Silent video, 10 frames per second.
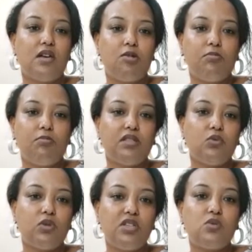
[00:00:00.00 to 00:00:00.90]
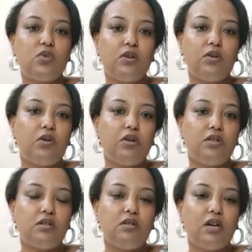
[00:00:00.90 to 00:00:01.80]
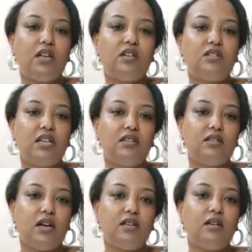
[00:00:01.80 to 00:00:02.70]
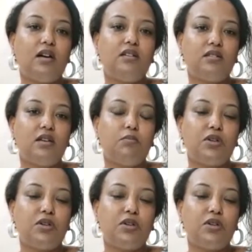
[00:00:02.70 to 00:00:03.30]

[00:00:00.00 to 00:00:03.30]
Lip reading: But with this WinCo, it's under 10%.